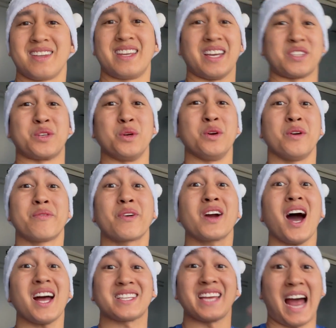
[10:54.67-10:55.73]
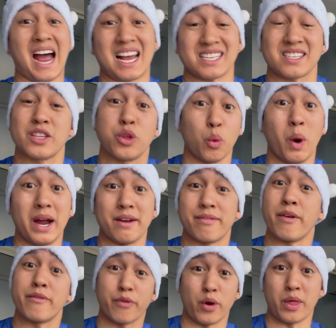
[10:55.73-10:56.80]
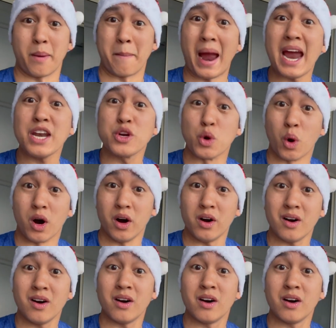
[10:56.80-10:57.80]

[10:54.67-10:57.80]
guess who forgot to ask the wife for the manual?